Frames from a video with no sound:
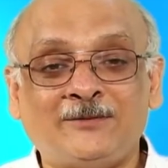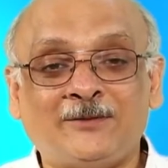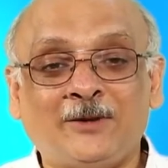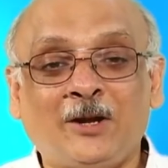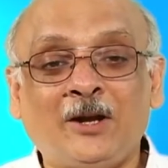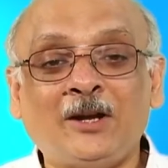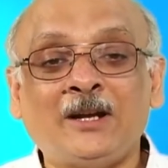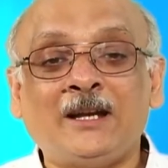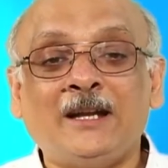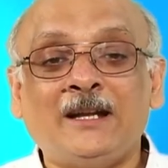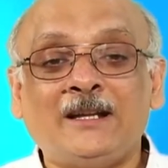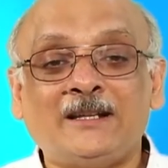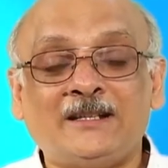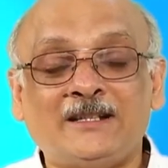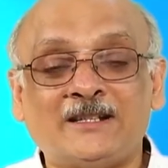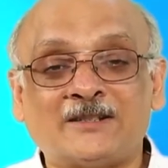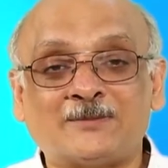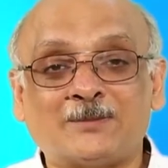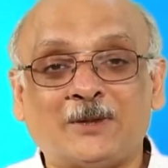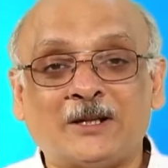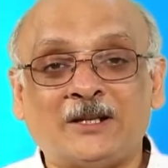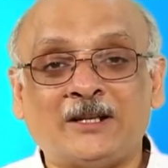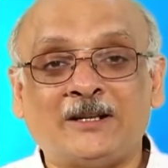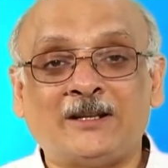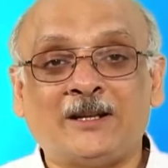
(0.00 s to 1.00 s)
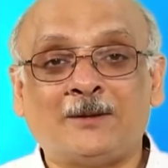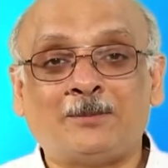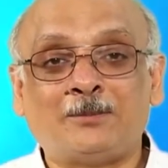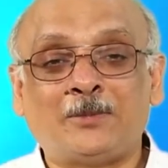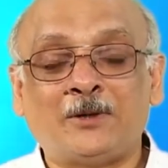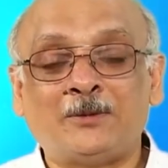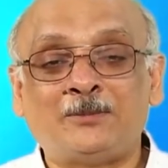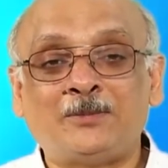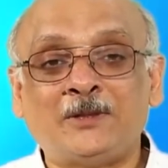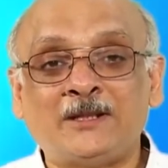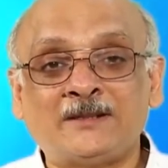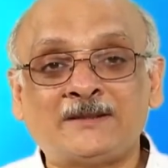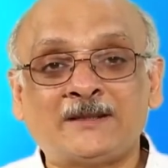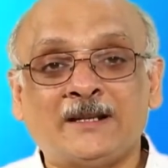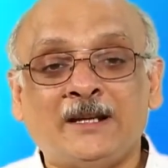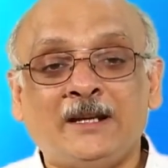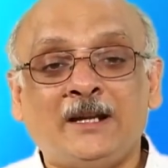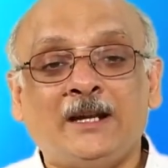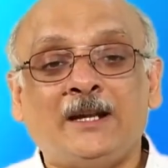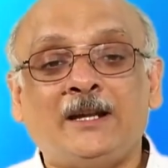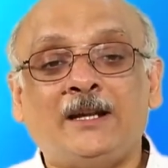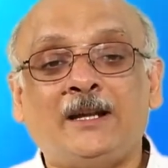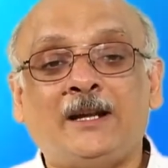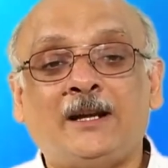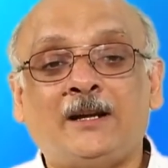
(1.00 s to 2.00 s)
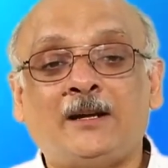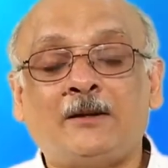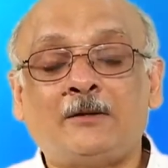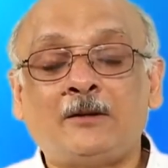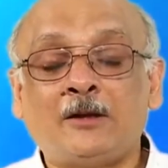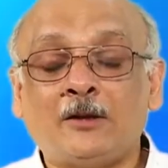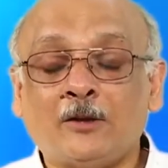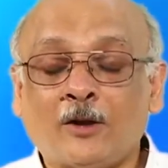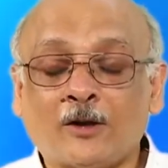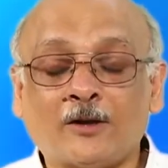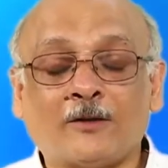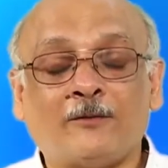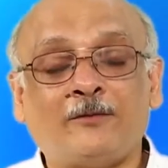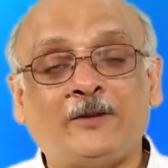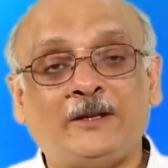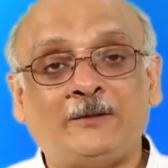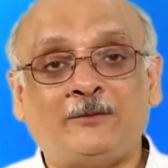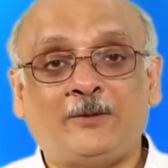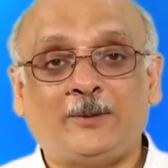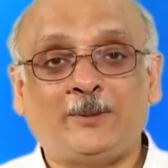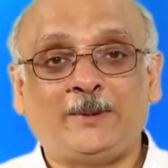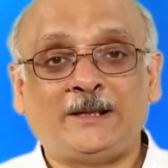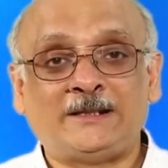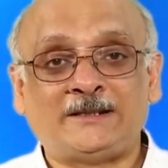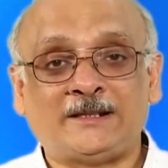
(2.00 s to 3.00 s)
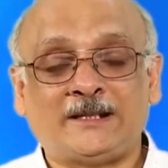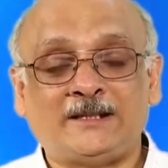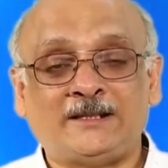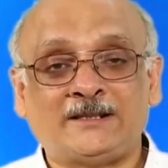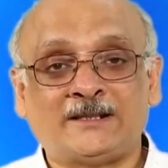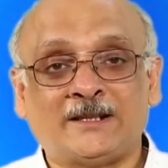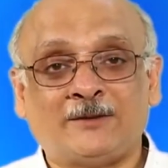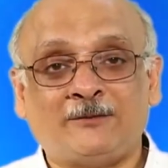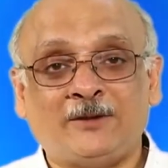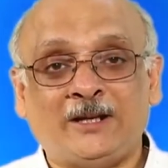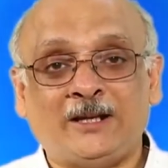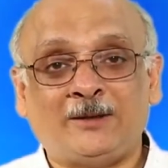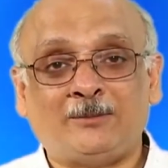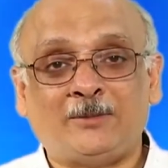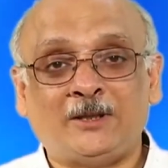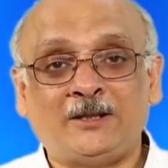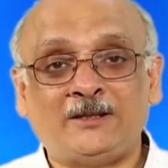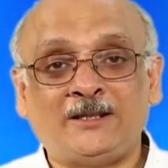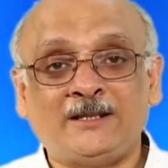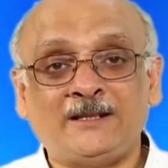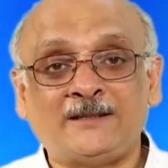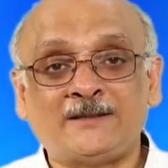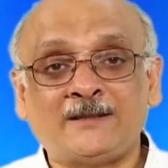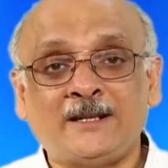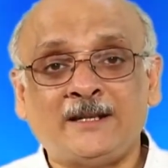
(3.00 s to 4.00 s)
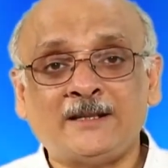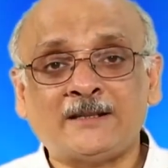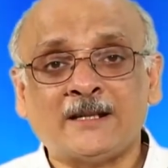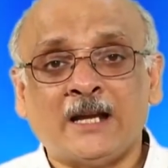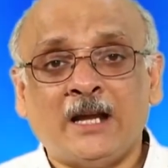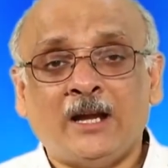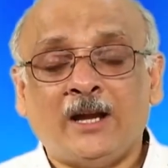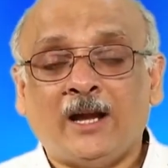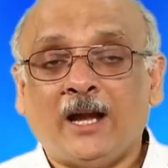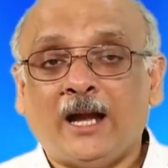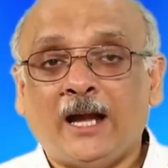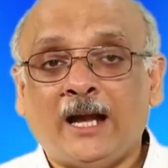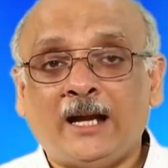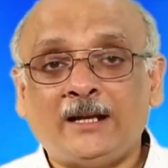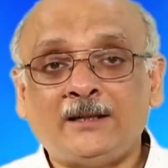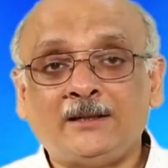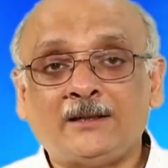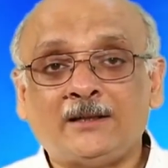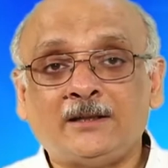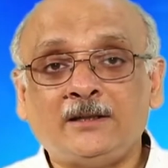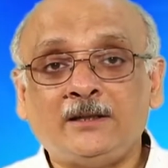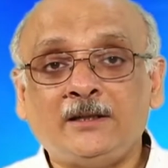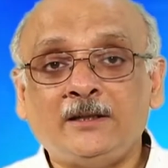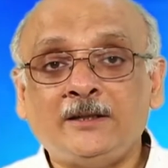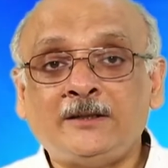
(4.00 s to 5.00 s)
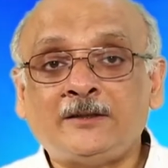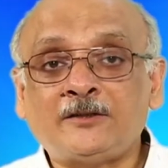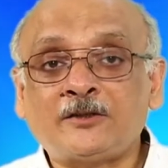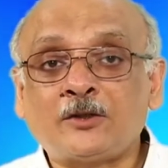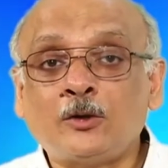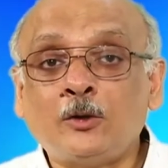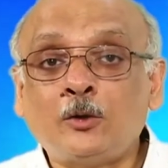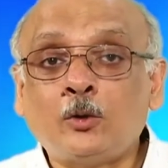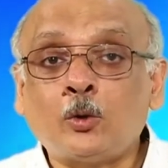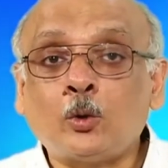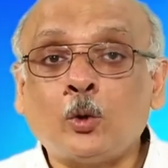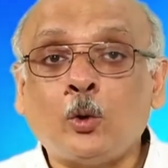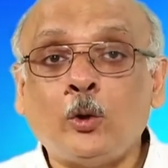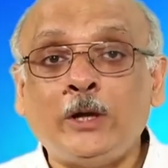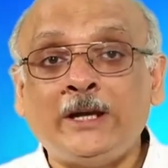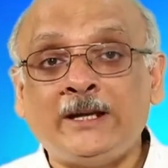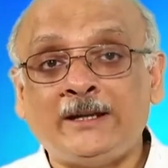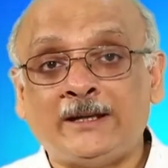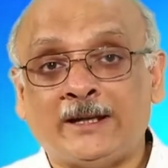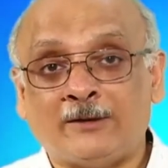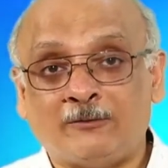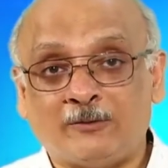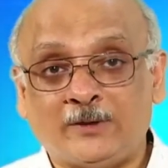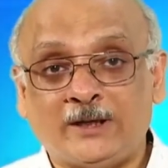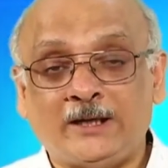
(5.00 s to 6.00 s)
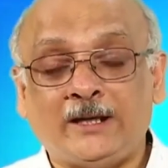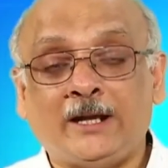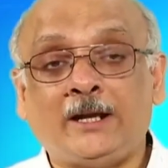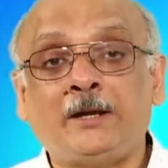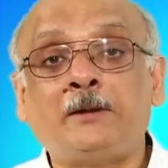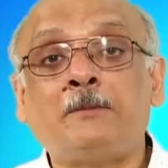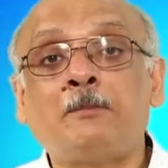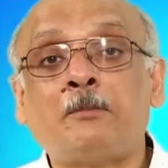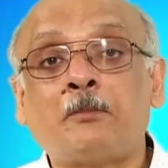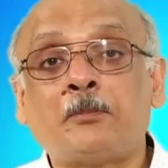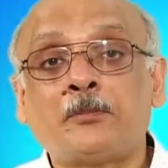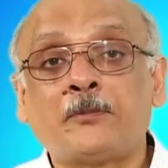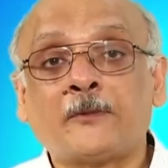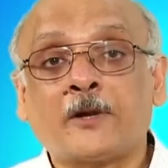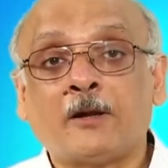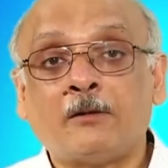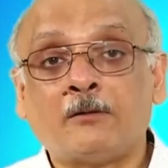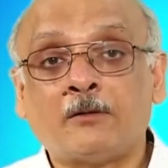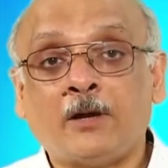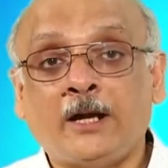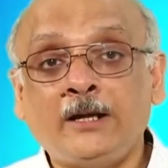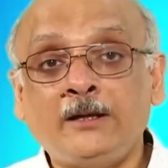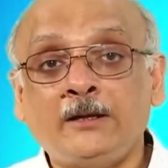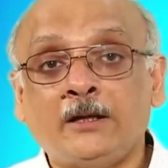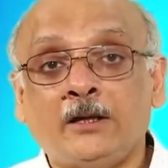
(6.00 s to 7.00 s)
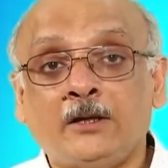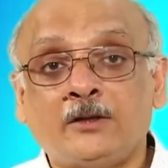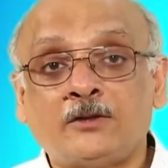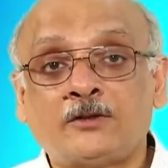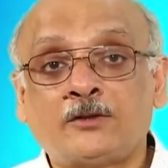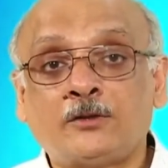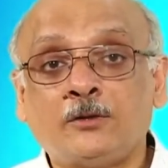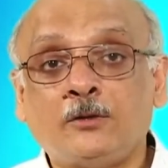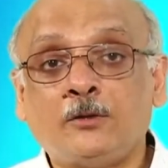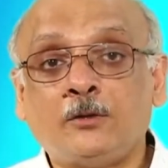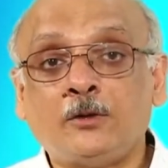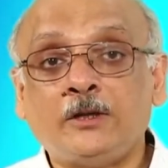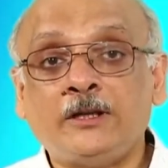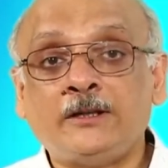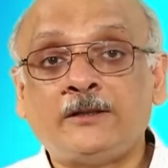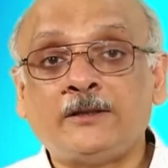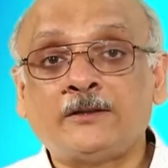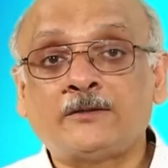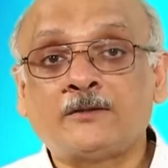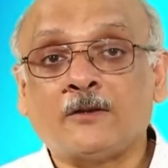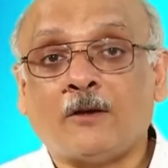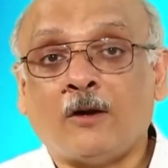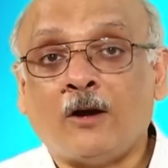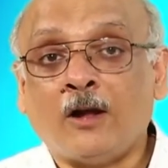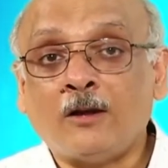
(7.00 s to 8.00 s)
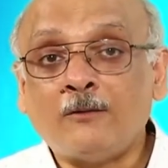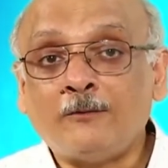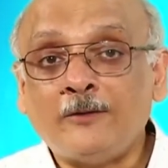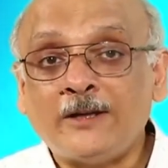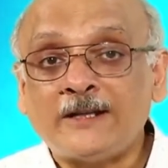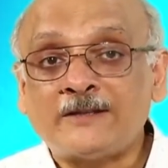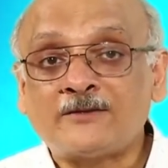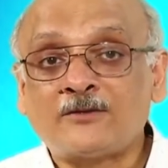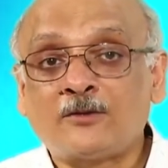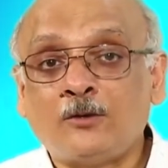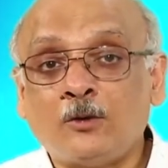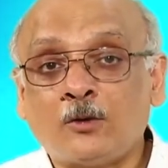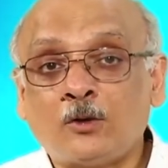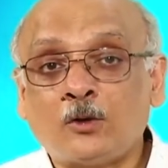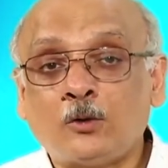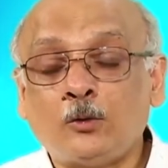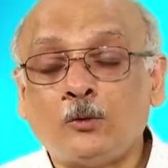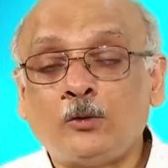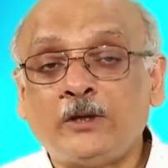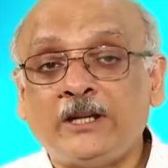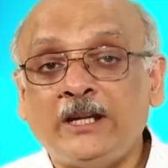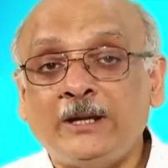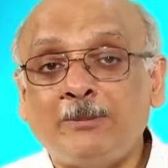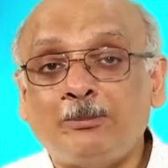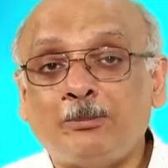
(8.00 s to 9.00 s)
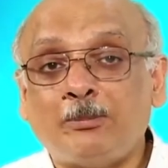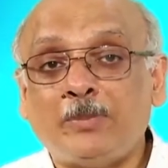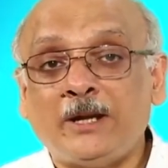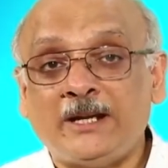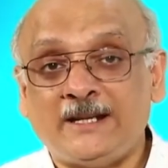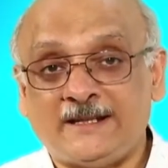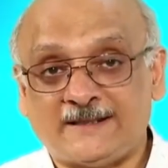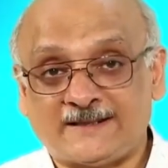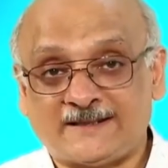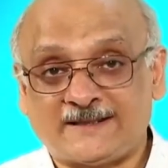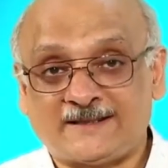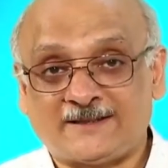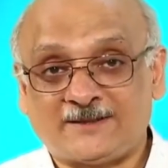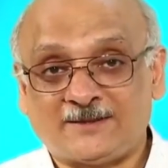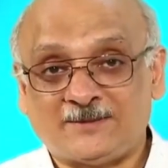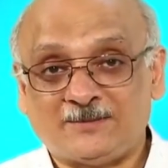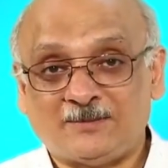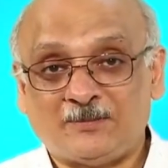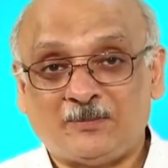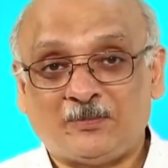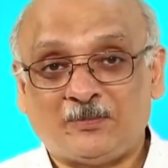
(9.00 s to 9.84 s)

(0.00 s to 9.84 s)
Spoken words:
for this particular purpose. A lot of information is available these days, and it's growing every day, right? So it is always good to keep pace.